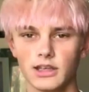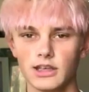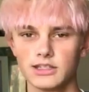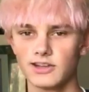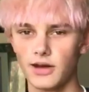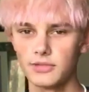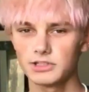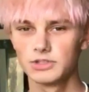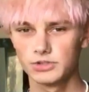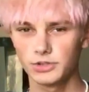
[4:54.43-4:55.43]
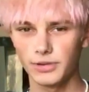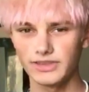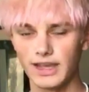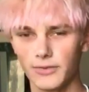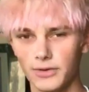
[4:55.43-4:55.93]
So I'm not too sure about
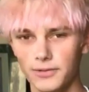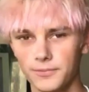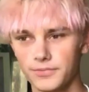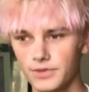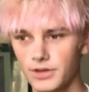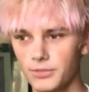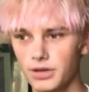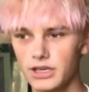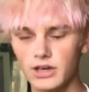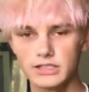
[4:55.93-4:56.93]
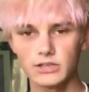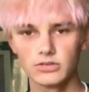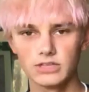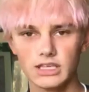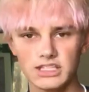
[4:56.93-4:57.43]
that one. But he also
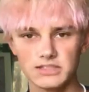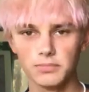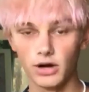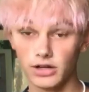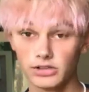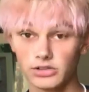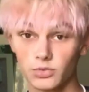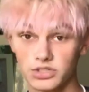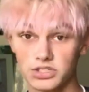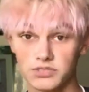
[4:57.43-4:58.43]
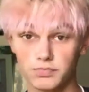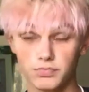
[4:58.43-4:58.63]
eats bugs, which is